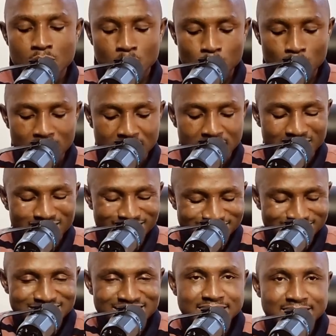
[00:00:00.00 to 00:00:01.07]
were
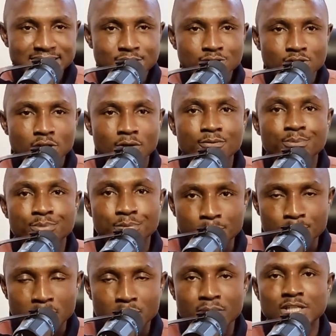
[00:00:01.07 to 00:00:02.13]
seasons of
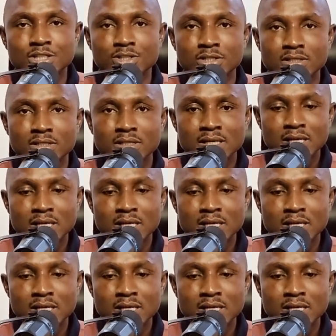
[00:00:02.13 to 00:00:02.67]
preparation,